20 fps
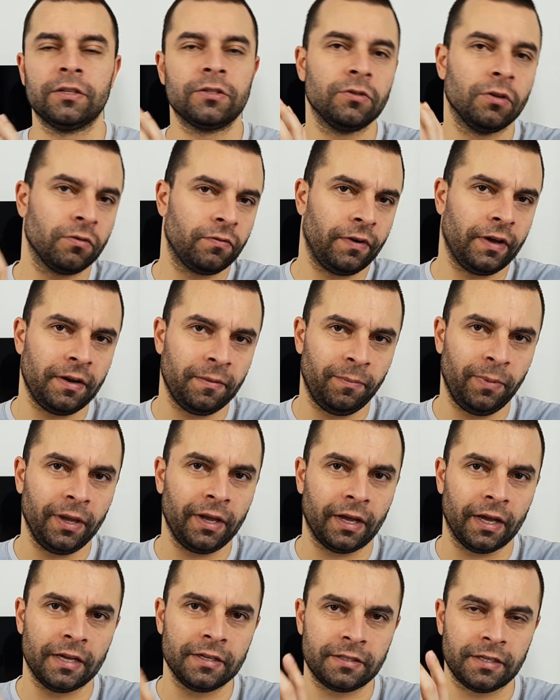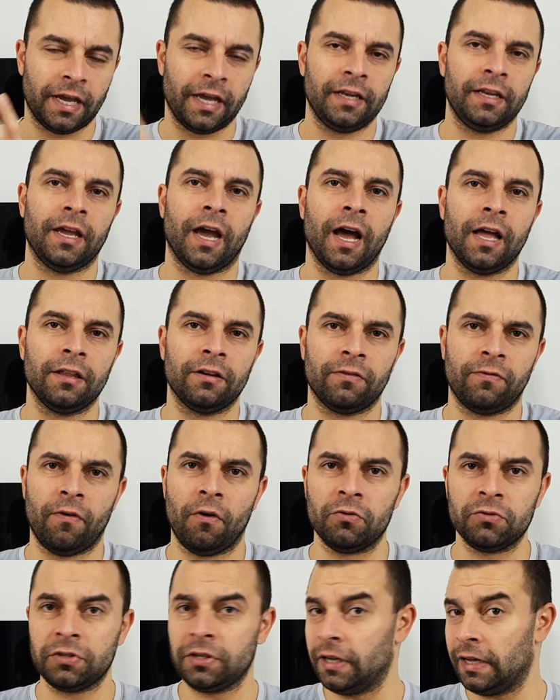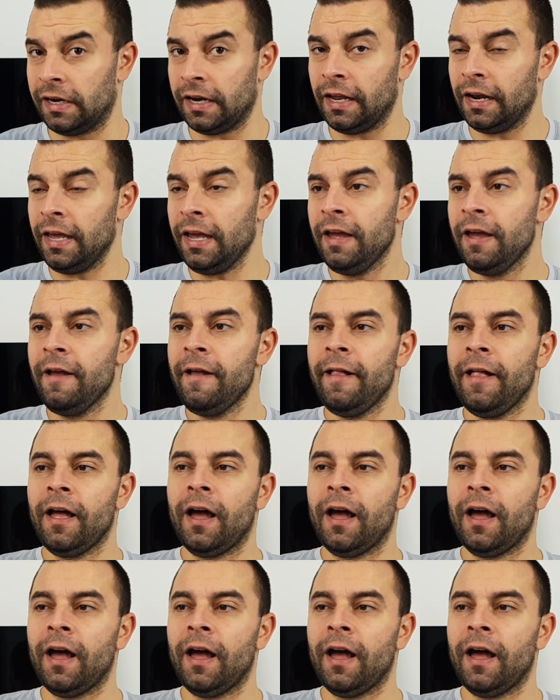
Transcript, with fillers: It's not very big as any other phones really,